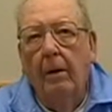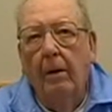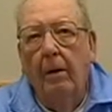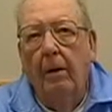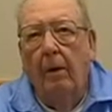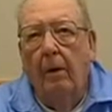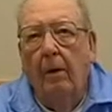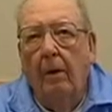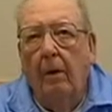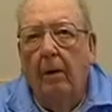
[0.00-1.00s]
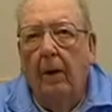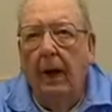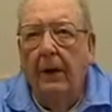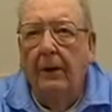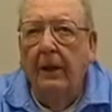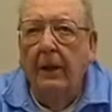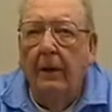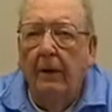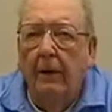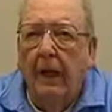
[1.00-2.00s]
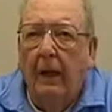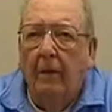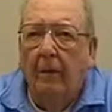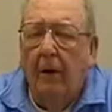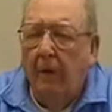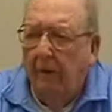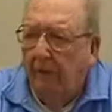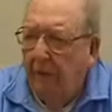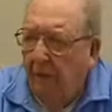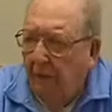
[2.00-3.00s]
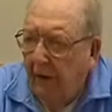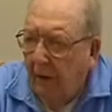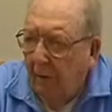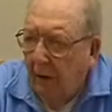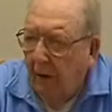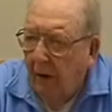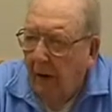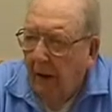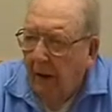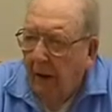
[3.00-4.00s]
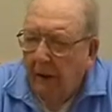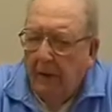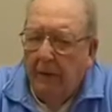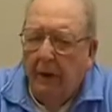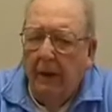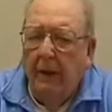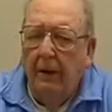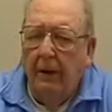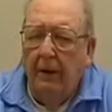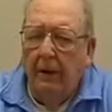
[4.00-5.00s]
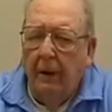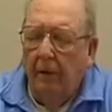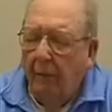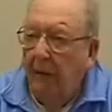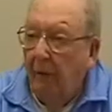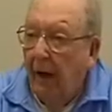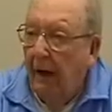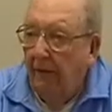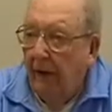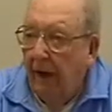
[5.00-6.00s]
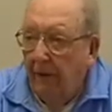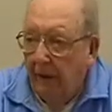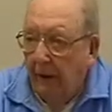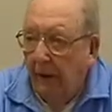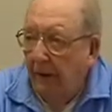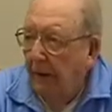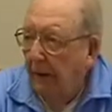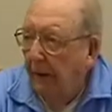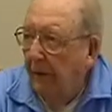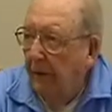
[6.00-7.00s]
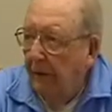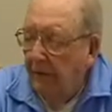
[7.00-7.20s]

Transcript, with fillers: oh, I think the latter part of November that they uh, that we arrived out there to the